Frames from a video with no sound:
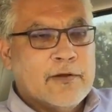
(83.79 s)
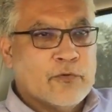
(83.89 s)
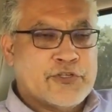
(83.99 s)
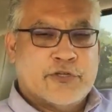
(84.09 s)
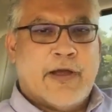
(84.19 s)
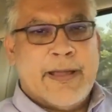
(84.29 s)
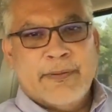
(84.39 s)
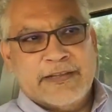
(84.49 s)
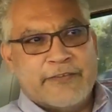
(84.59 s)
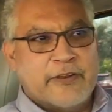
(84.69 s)
Well, sure, I
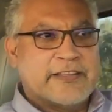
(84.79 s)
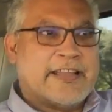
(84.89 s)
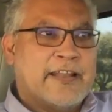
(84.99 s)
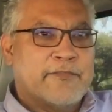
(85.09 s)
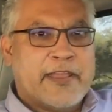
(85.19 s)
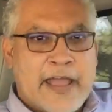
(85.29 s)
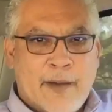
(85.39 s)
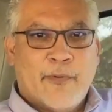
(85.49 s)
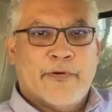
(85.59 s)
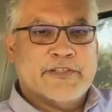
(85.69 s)
believe it because I love the
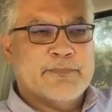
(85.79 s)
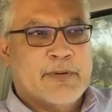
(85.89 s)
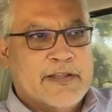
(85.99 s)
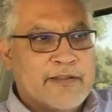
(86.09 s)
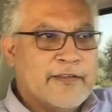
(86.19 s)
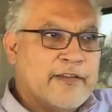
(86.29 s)
Cowboys, but